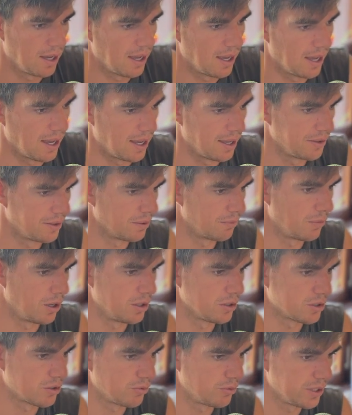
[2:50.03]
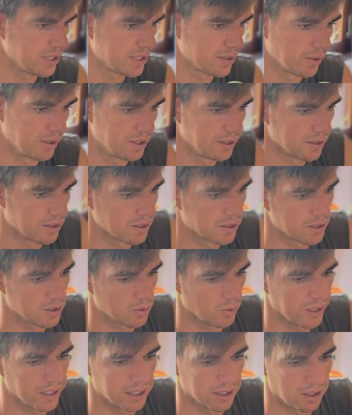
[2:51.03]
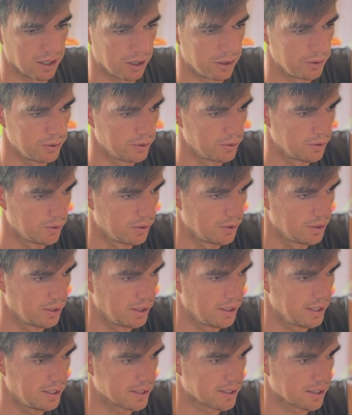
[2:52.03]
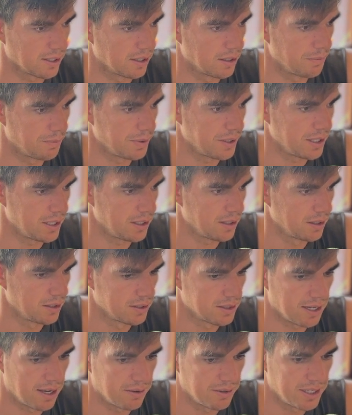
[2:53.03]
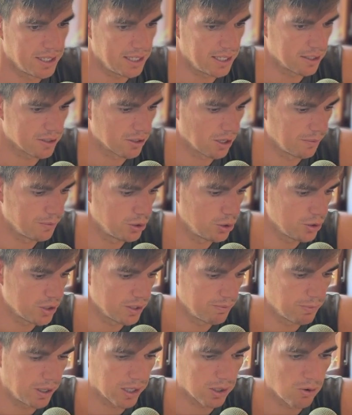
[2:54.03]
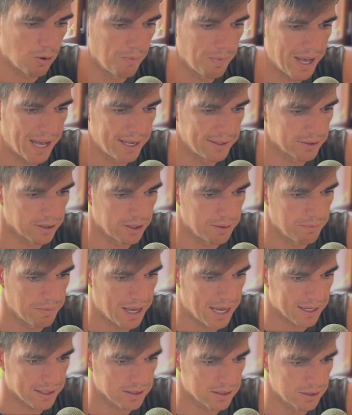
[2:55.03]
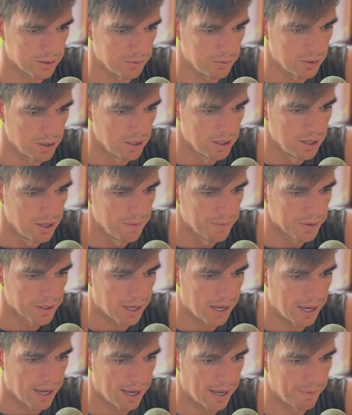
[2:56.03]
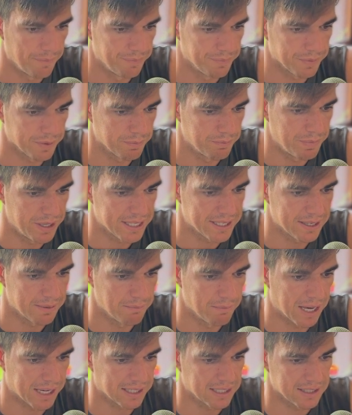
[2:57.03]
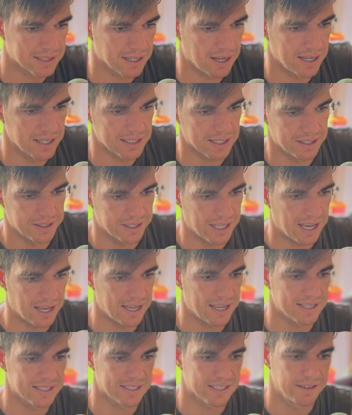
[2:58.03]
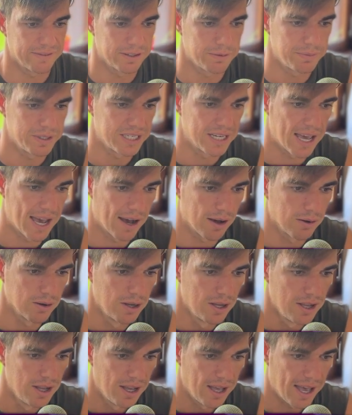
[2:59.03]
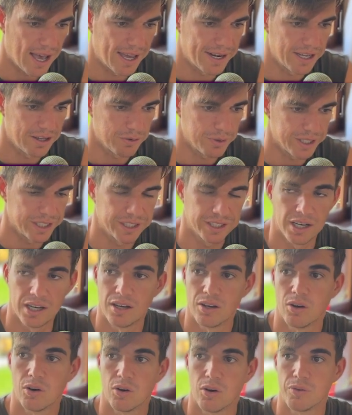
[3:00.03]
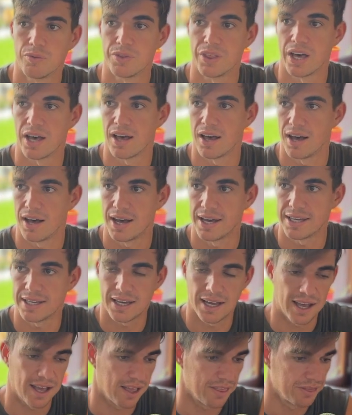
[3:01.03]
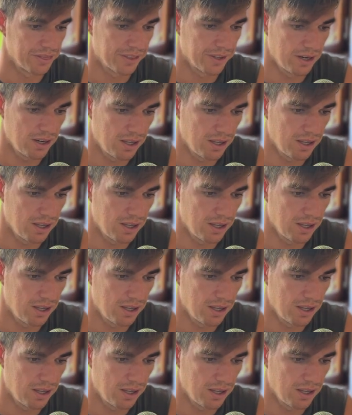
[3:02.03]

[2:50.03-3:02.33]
and the most recent swing low is going to be down here. So I'm using my command on a Mac to make it magnetize, and that has given me now an arena of the high and the